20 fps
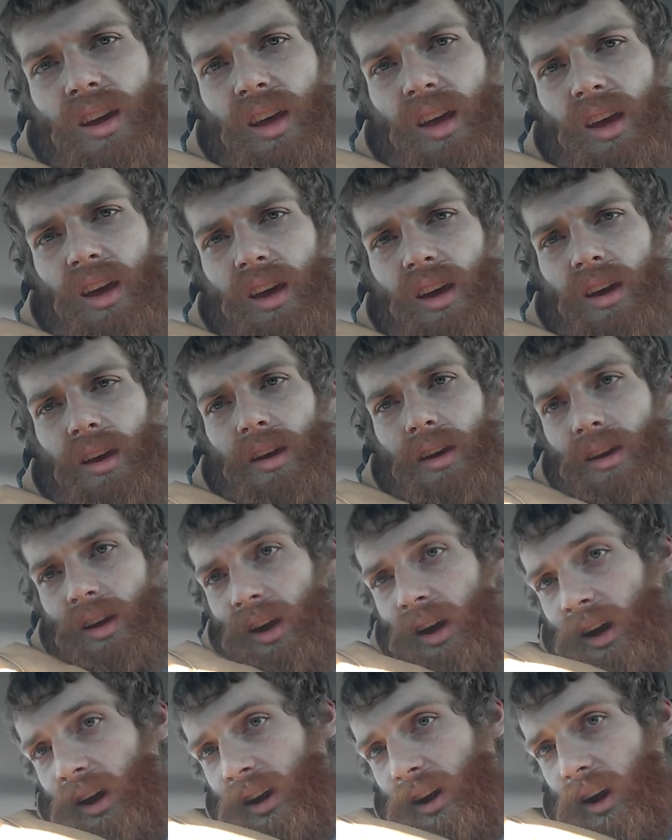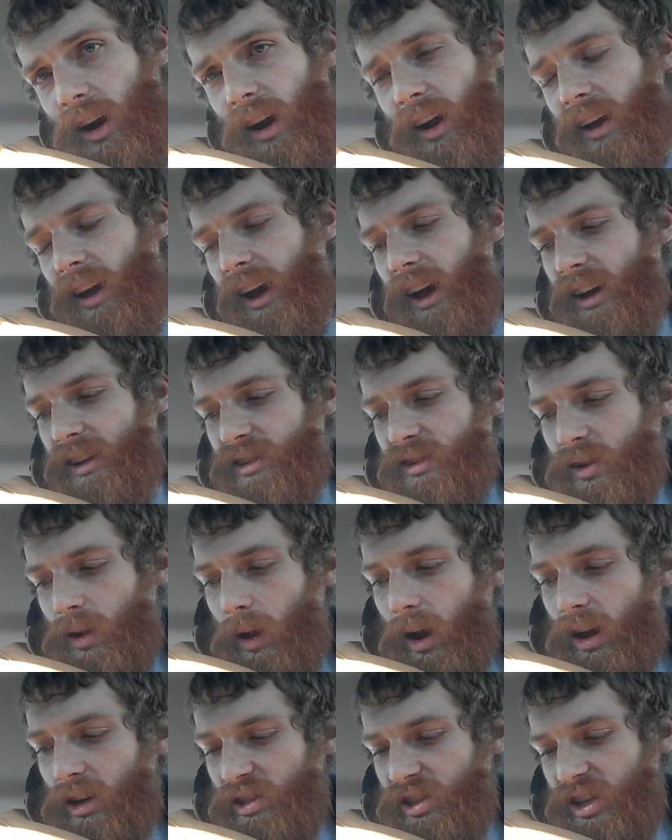yeah. Alright guys,
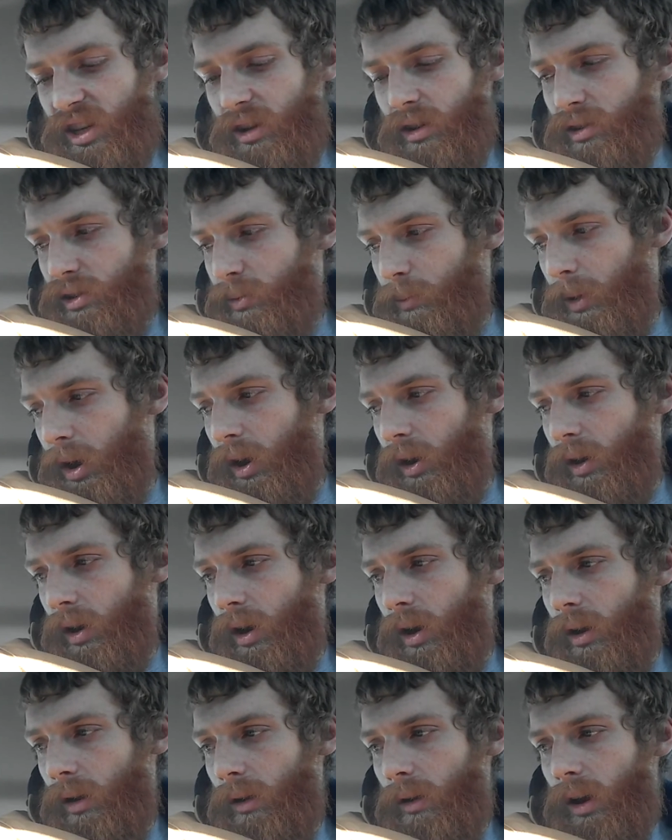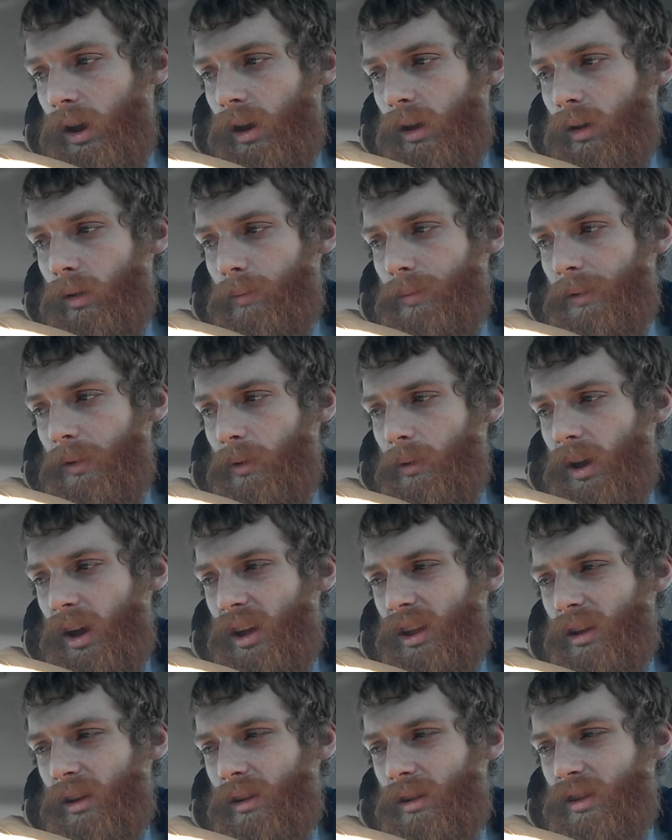so I'll see you tomorrow. I hope you
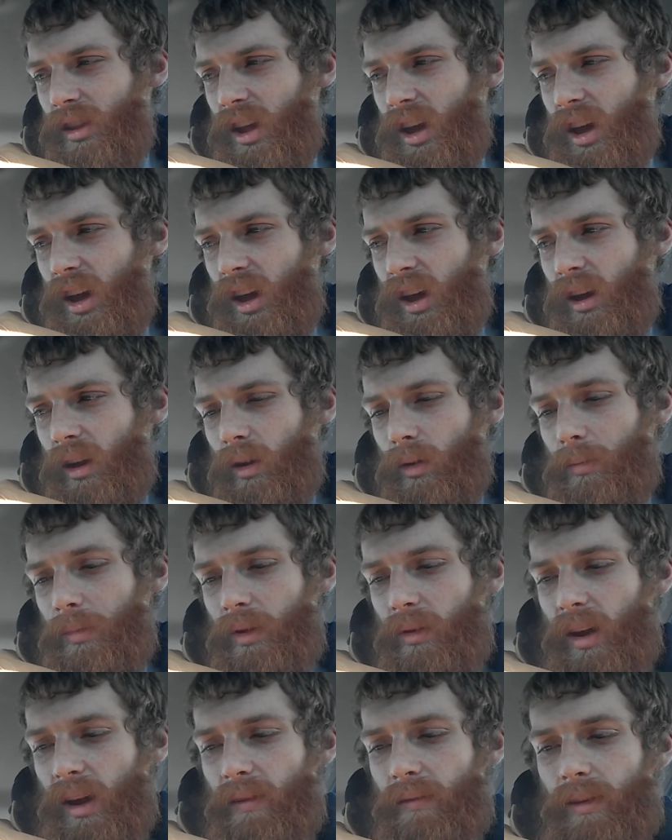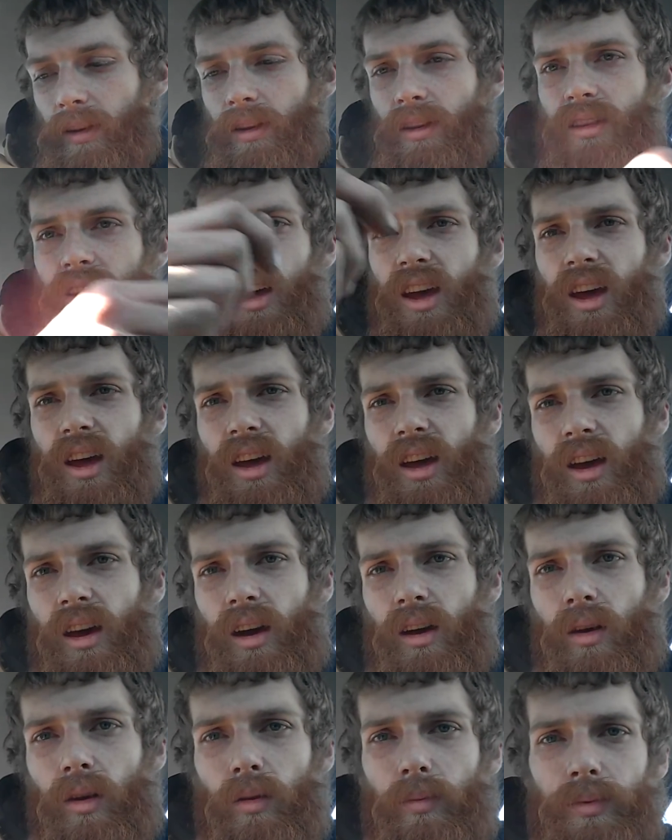had a good day. I hope you have a good day.
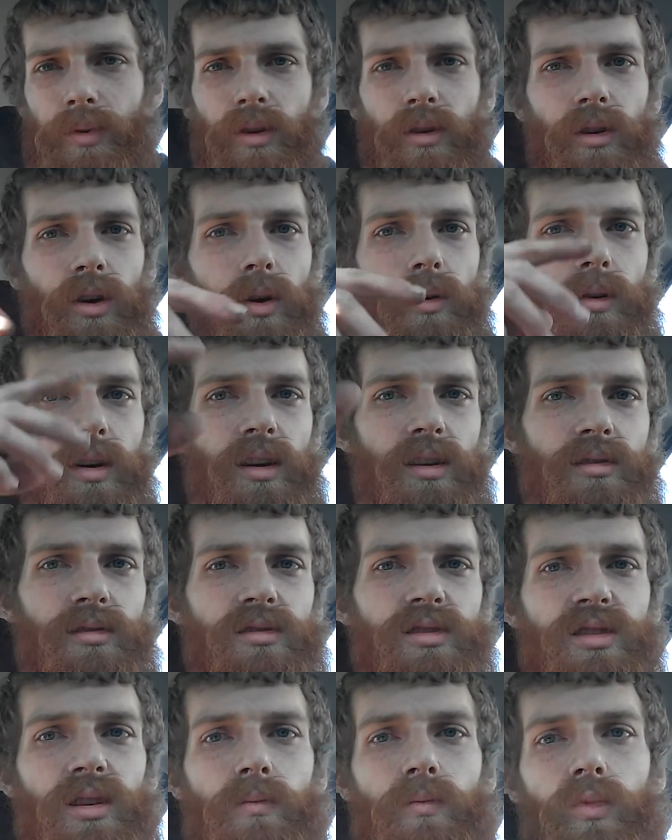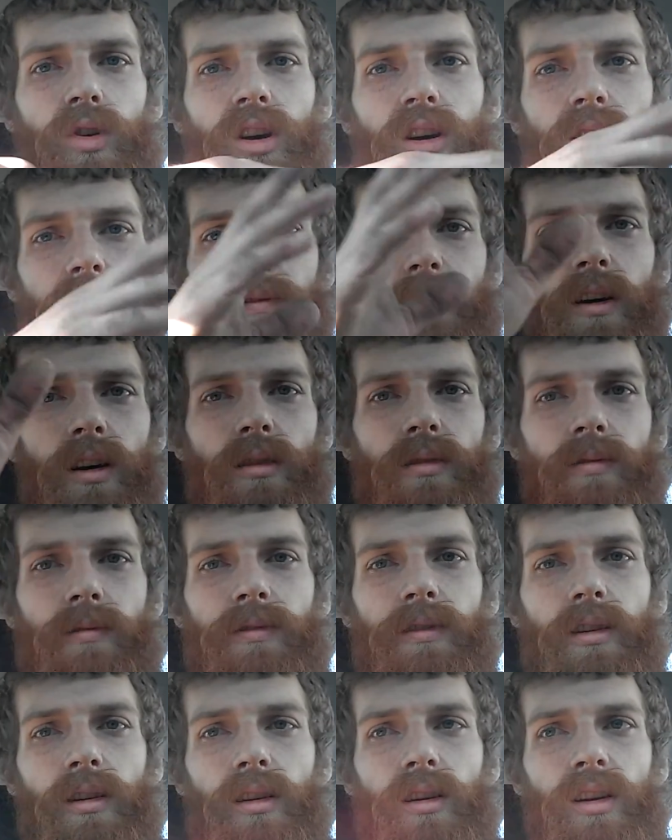I hope you're going somewhere fun
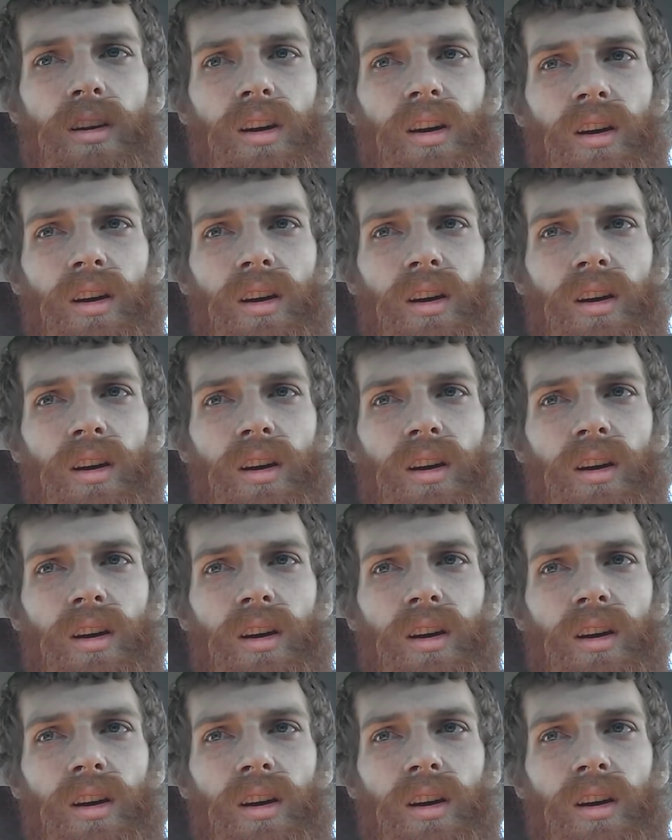for